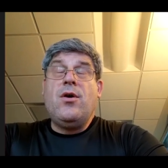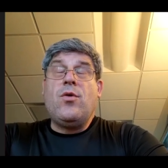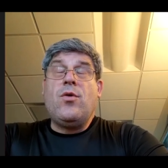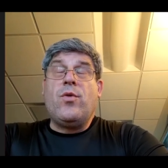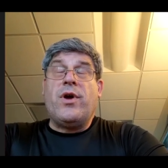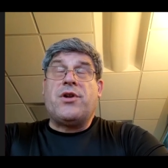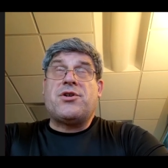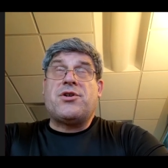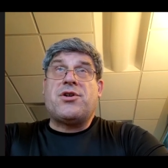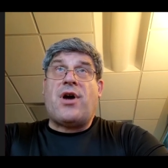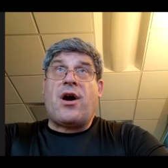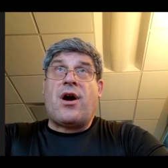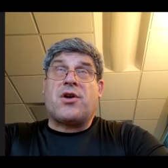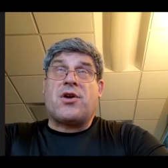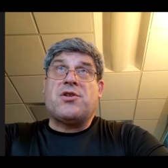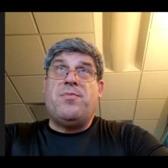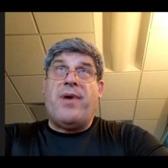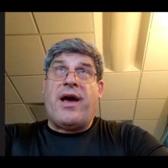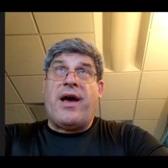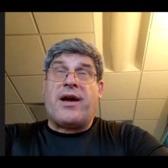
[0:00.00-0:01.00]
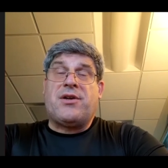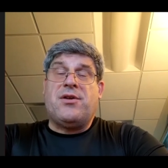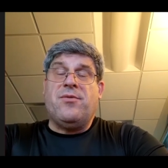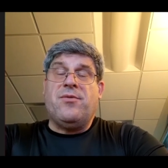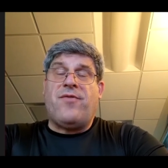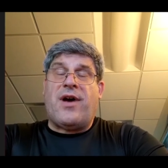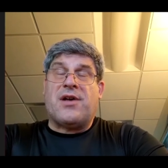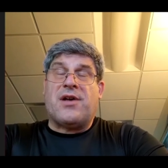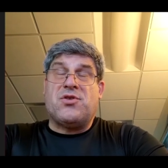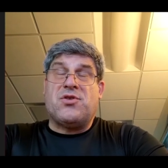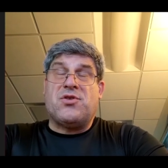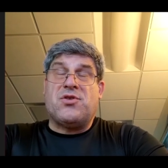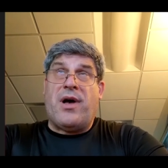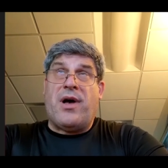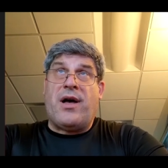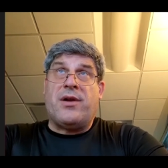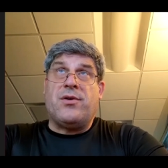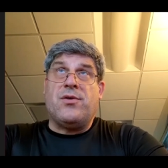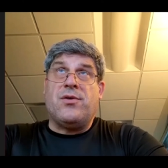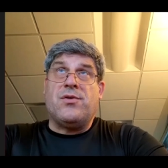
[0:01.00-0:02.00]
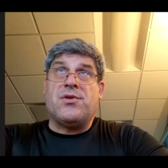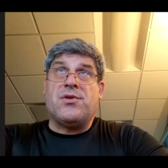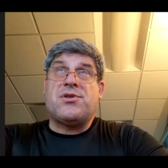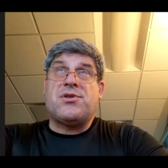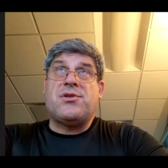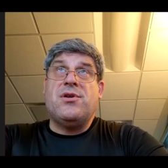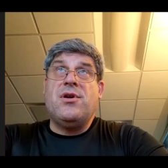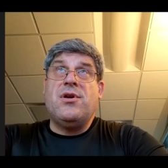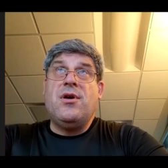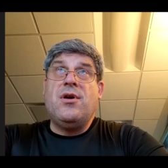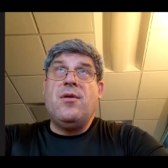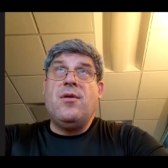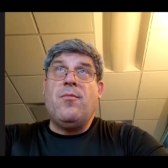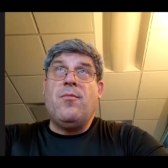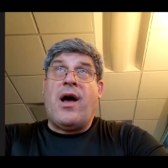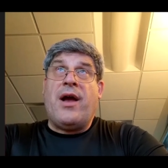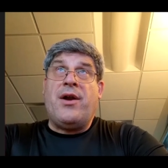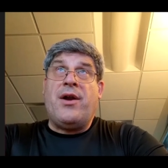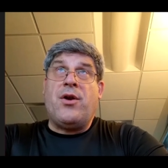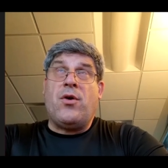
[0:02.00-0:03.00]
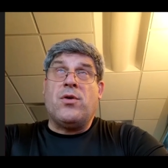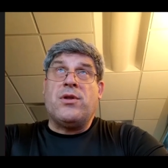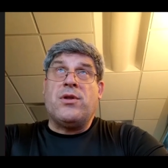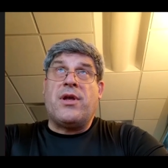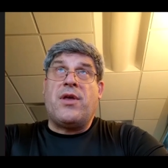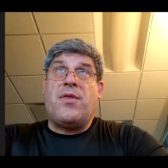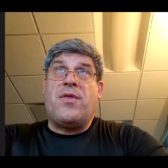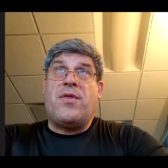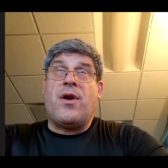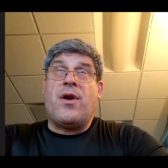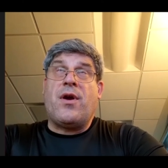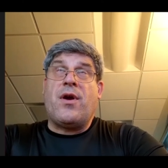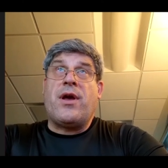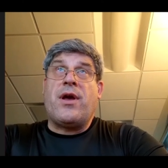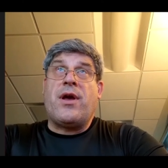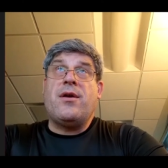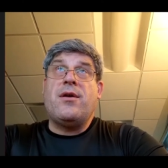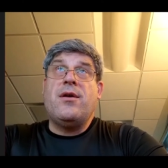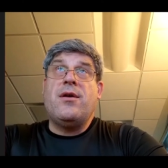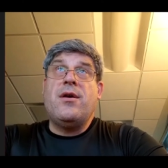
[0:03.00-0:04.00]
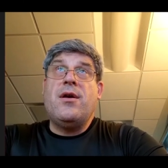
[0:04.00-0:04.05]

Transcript: which harks back to Vasubandhu's mind only theory